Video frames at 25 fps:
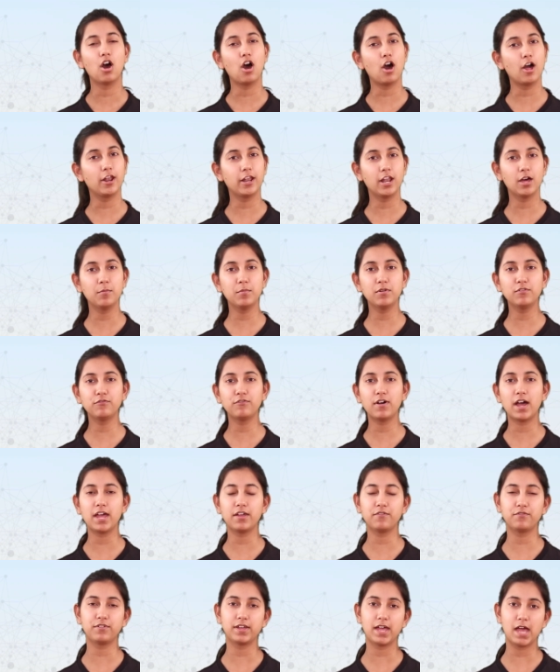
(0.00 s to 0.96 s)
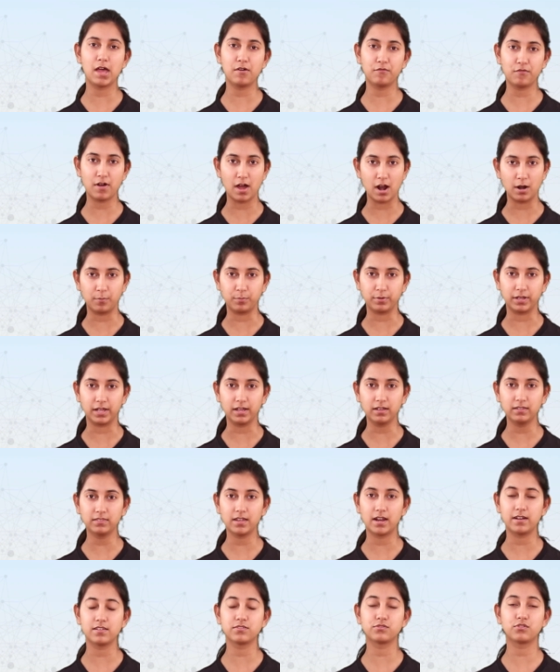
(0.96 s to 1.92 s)
On number five we have R P
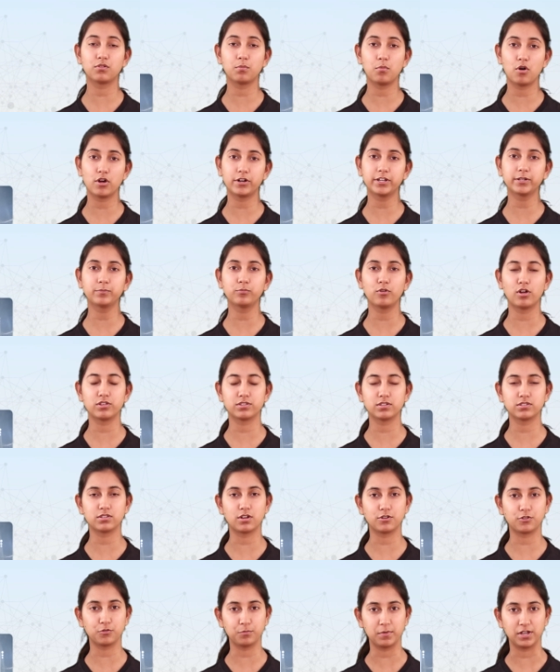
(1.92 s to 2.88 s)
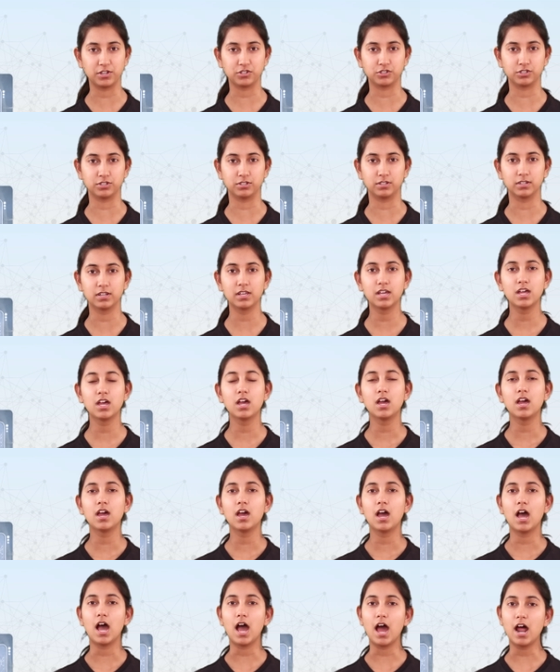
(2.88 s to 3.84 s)
A, that is robotic process automation.
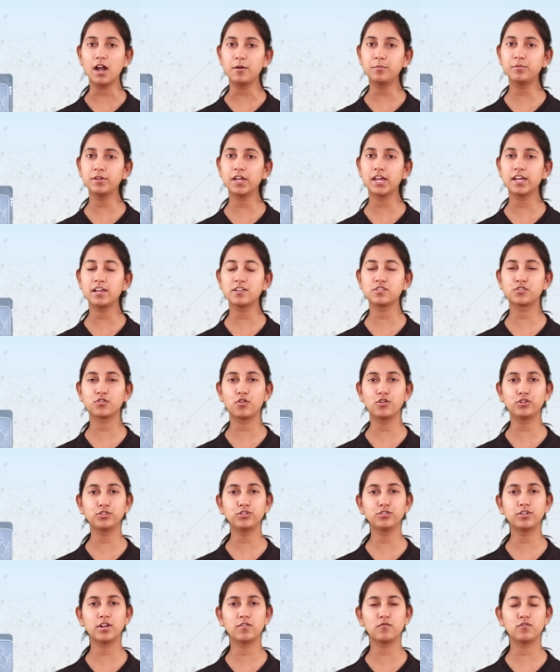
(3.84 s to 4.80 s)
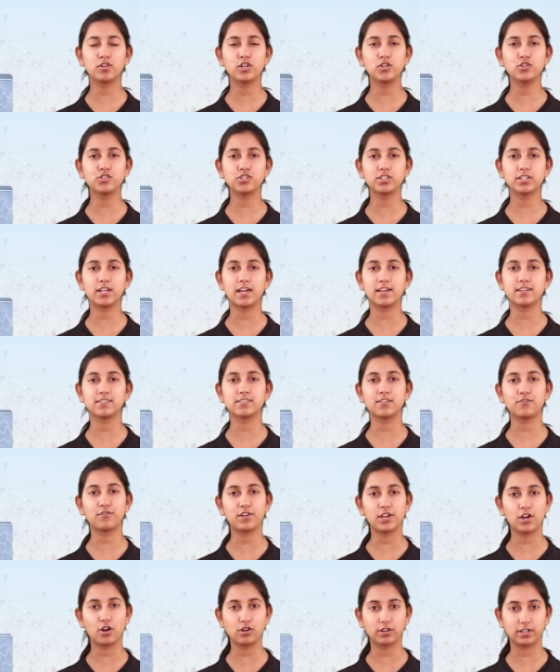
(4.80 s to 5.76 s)
R P A is going to revolutionize
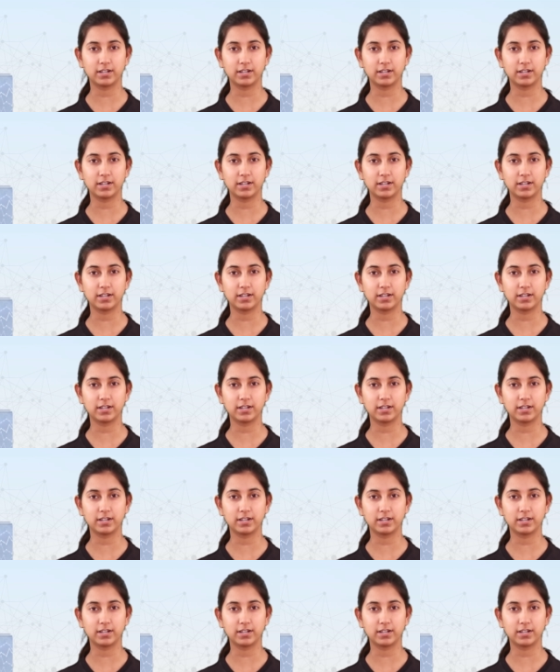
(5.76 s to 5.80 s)
the way